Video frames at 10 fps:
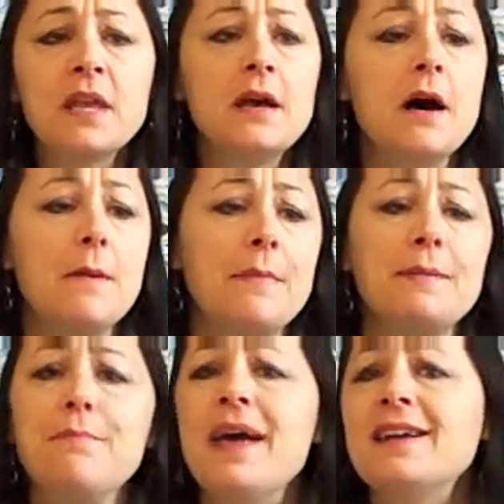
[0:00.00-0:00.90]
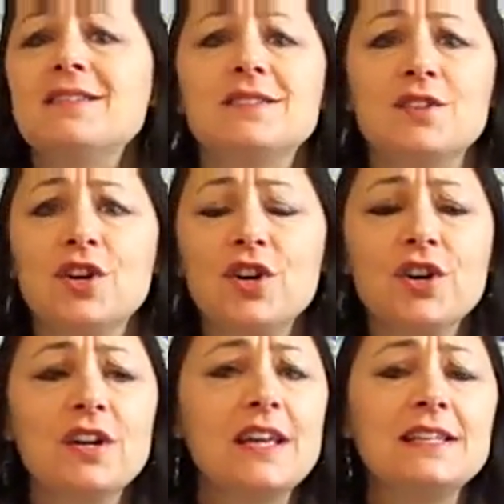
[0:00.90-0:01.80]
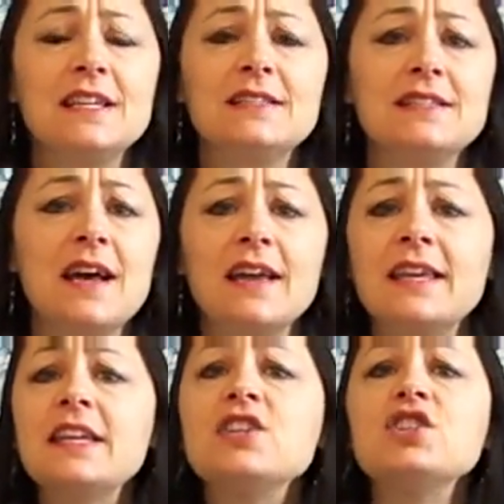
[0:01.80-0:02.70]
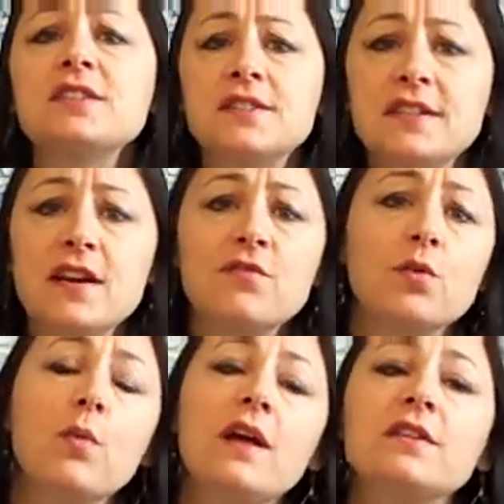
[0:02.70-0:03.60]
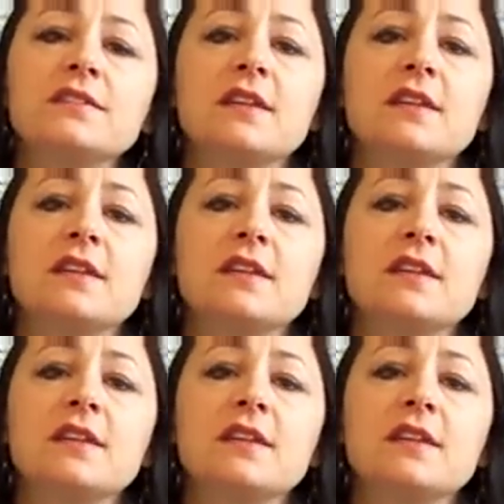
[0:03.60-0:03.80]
My back doesn't hurt. I get adjusted now for wellness,